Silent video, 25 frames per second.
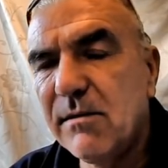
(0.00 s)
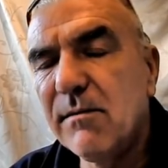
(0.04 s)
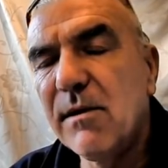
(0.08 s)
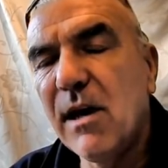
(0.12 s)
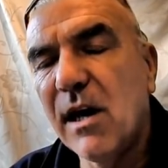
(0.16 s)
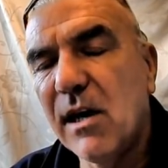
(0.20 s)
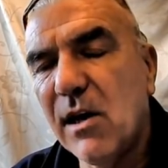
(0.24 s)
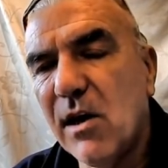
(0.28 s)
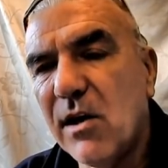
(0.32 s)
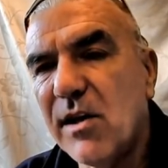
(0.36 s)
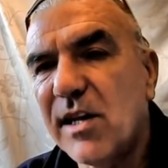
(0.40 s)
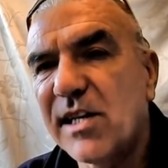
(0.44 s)

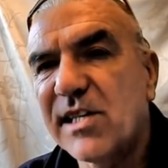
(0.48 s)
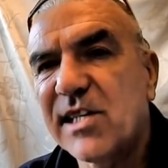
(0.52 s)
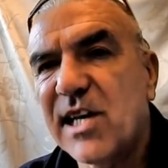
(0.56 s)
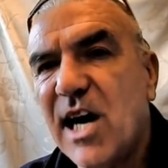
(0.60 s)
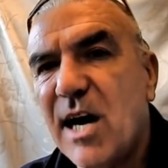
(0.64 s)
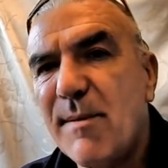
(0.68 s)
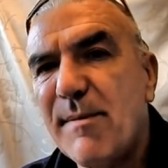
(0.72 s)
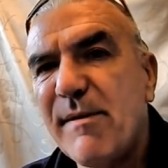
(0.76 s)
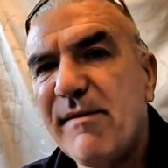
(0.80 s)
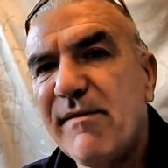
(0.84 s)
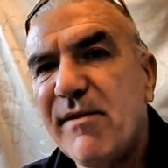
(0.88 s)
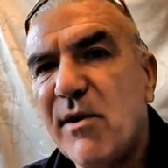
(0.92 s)
A lot of the
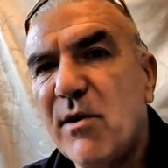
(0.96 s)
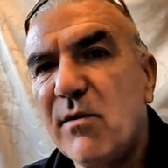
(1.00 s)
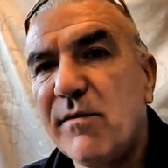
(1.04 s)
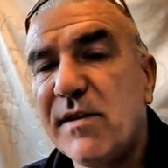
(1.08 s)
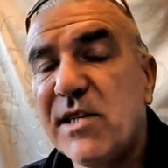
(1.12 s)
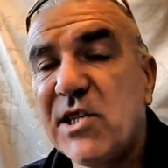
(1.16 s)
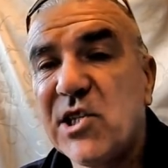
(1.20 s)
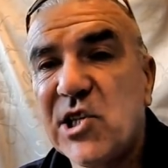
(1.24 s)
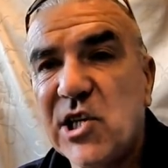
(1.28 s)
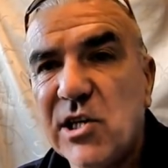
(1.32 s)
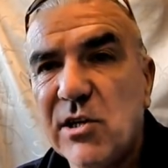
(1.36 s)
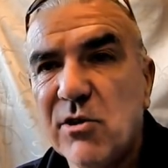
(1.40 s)
time
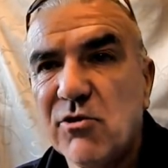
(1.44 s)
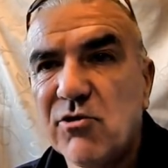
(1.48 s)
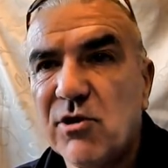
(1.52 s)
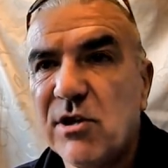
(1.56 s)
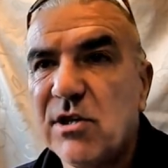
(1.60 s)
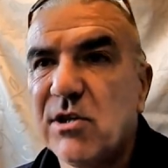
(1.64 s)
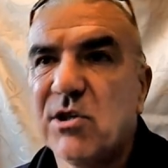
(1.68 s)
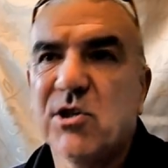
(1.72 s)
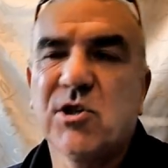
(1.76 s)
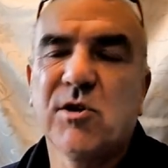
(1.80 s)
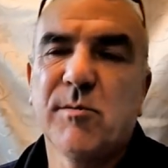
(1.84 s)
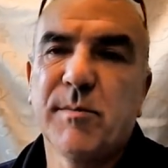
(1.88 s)
involving
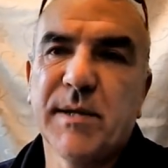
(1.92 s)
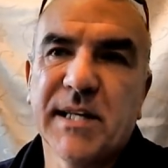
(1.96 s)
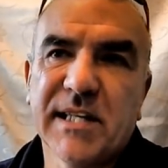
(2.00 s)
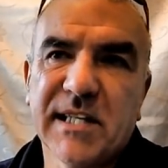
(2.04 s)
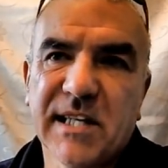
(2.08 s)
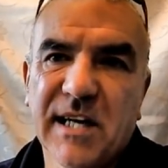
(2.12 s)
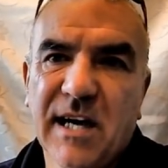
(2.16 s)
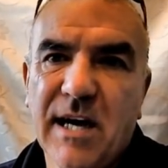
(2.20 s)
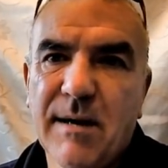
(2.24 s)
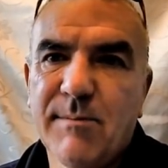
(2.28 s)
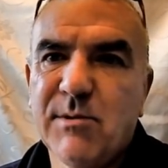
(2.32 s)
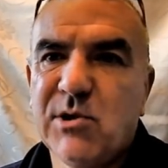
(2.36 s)
children, some of the
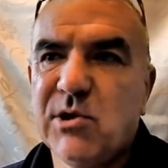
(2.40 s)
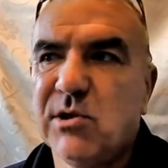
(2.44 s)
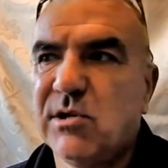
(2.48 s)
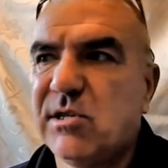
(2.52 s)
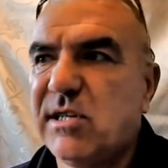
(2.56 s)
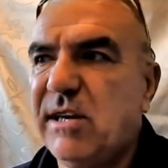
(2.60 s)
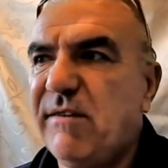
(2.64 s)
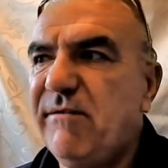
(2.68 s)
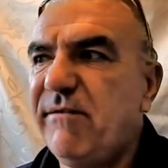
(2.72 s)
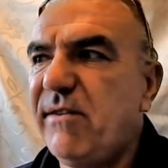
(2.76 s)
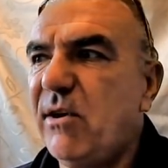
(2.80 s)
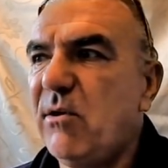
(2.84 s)
time
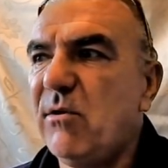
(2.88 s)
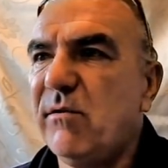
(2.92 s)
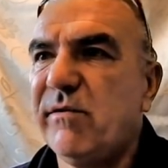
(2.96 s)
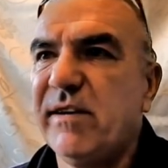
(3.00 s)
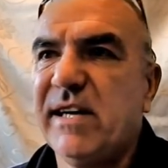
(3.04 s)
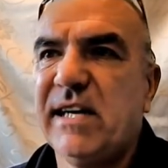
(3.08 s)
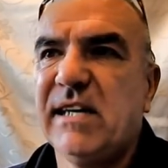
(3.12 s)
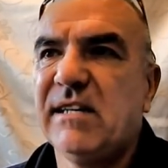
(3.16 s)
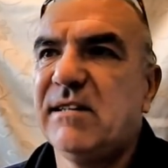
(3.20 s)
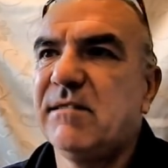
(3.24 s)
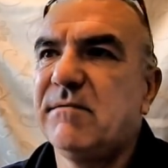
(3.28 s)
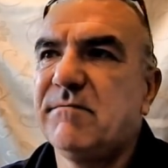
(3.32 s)
just
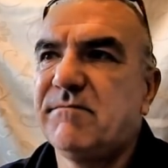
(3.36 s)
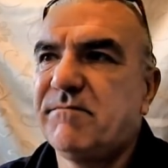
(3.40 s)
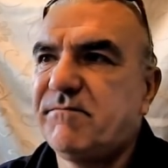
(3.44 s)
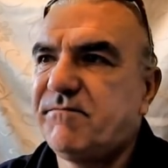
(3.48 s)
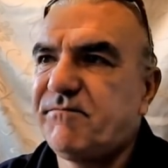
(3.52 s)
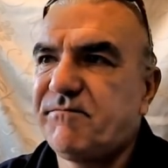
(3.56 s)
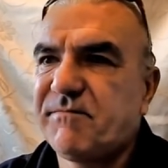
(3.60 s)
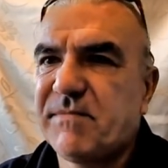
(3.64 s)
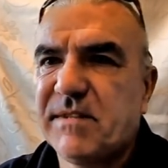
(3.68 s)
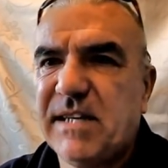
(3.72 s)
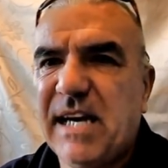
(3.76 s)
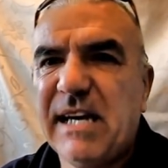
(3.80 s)
involving
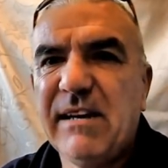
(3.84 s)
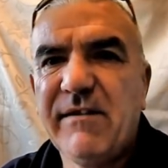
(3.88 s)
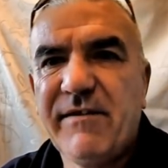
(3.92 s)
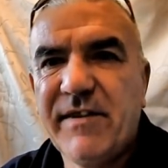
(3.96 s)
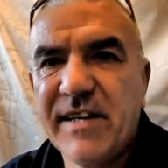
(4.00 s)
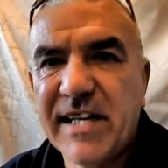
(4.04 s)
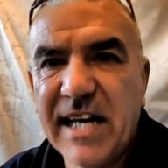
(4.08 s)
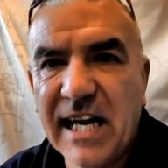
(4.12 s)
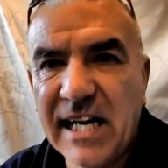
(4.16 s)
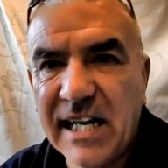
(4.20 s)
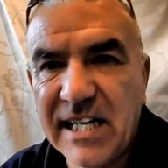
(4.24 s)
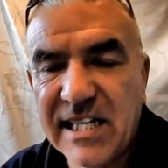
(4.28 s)

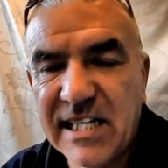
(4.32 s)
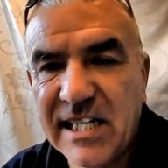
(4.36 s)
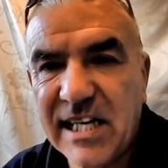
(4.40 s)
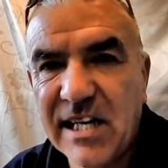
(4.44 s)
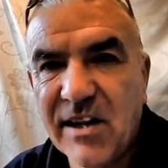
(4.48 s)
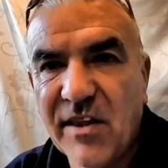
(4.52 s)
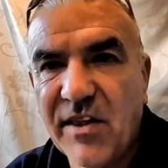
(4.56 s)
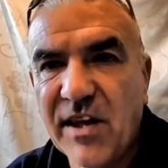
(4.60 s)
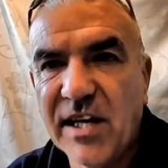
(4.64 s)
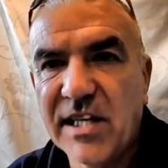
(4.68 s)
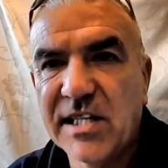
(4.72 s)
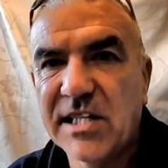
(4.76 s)
infidelity
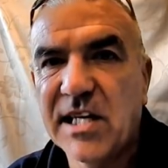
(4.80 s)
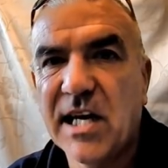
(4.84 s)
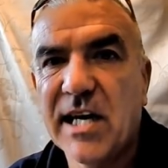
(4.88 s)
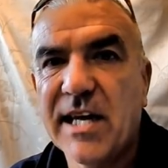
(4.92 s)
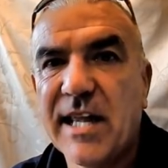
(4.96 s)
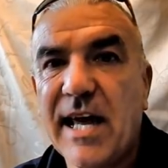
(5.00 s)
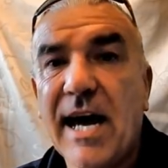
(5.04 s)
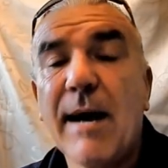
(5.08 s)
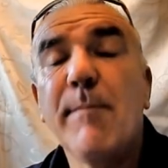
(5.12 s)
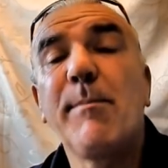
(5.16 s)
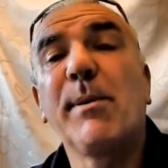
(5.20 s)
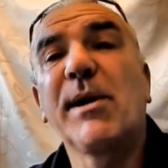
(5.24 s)
and things like that.